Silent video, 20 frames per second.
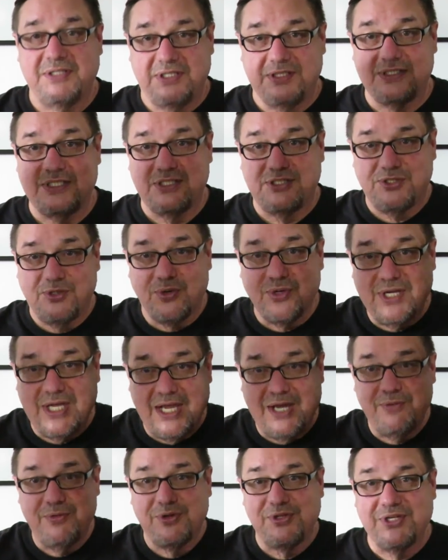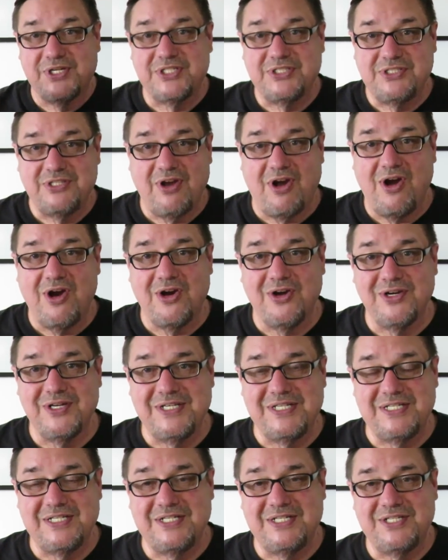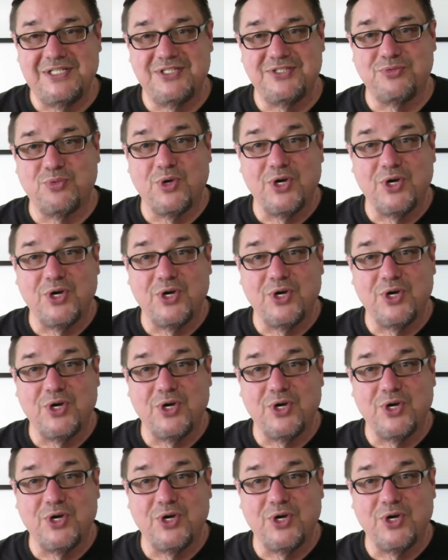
is this okay where the guitar is,